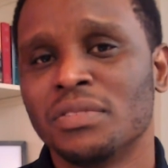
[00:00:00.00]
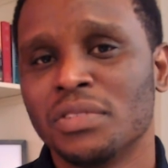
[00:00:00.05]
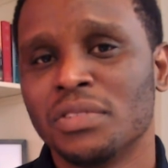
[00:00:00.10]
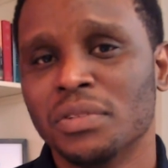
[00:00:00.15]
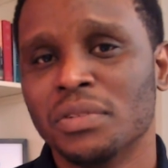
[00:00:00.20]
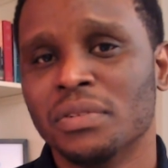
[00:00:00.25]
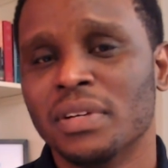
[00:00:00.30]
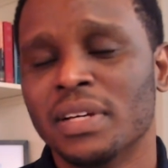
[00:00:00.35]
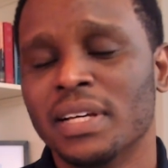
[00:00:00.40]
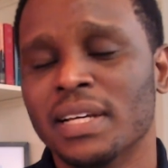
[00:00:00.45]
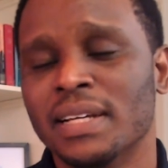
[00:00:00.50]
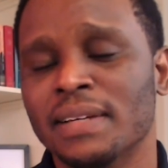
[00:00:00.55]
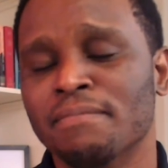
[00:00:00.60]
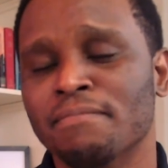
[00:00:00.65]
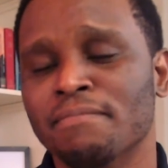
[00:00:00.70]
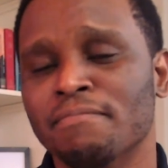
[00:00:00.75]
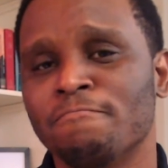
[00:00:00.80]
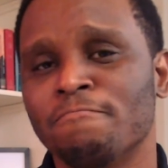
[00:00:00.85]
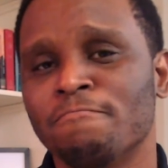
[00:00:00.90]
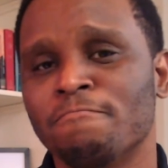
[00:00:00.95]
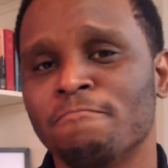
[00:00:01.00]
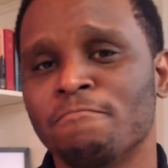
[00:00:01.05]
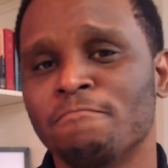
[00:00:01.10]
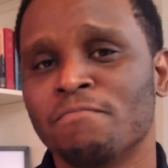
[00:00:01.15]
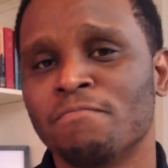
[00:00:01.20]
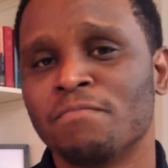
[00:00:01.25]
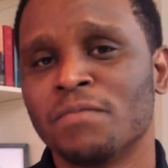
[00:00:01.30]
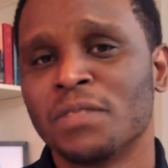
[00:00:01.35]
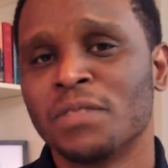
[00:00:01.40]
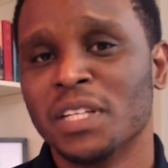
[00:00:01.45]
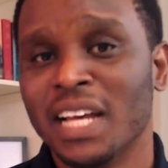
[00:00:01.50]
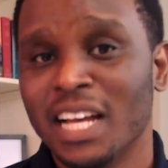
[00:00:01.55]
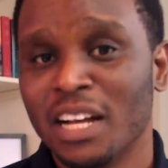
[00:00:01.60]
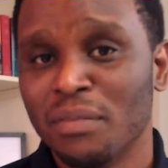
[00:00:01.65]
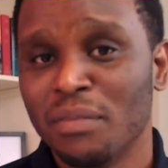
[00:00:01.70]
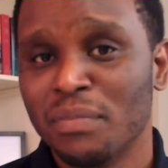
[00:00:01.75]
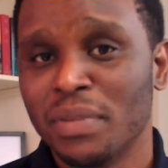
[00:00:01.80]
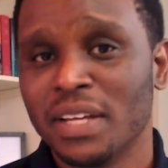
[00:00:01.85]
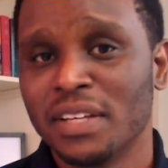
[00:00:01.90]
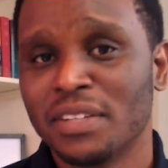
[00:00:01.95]
to
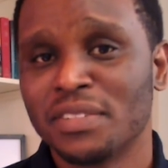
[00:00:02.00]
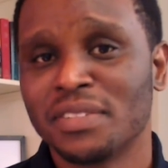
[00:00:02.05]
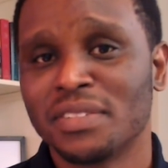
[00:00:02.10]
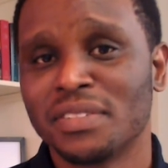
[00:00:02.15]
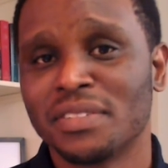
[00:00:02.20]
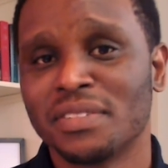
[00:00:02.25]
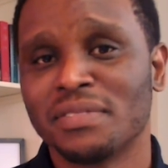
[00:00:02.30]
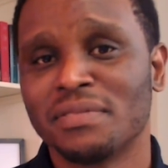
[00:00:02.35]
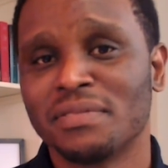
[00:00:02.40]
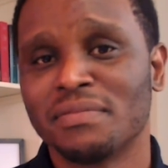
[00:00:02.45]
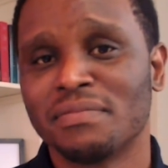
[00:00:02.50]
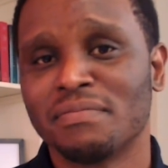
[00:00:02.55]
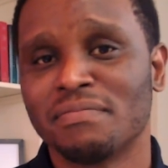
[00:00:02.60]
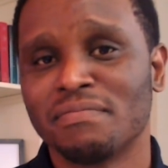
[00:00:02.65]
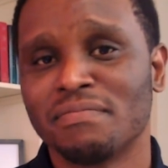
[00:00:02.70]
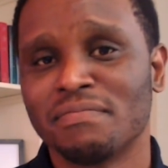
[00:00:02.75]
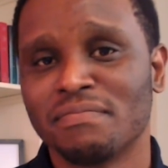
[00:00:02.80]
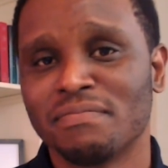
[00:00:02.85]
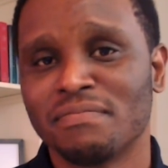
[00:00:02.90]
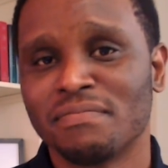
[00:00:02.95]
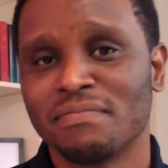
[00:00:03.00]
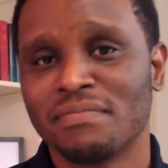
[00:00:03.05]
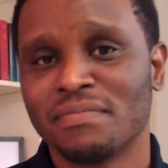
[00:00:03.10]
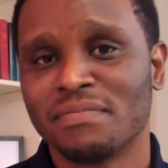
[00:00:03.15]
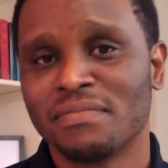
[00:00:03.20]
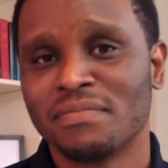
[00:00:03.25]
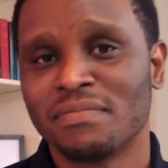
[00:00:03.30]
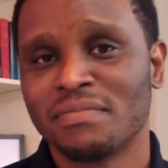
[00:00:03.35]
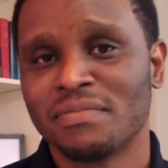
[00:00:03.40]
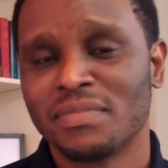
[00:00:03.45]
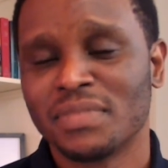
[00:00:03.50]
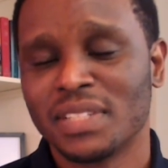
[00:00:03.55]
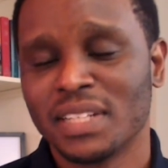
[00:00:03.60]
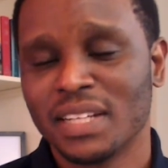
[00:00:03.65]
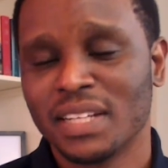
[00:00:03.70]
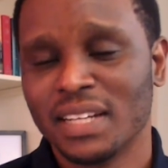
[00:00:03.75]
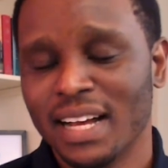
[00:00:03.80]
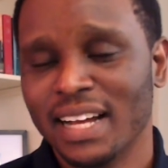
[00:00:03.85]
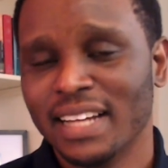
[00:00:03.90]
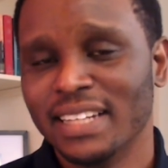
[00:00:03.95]
help us,
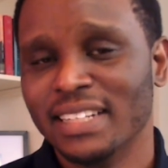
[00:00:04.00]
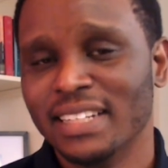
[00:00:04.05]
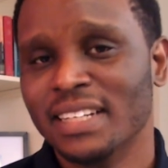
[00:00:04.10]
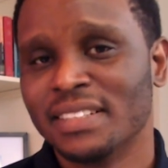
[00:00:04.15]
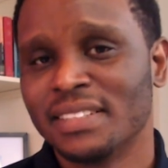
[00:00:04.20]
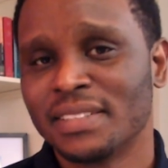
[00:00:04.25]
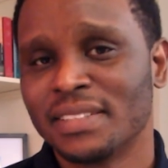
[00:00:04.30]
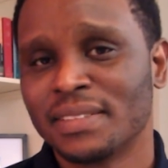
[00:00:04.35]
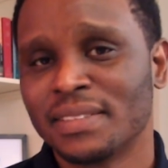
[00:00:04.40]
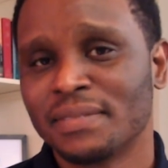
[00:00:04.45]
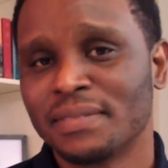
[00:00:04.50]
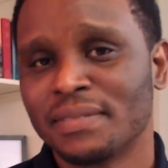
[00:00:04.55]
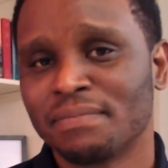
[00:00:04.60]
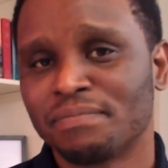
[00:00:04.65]
to guide us.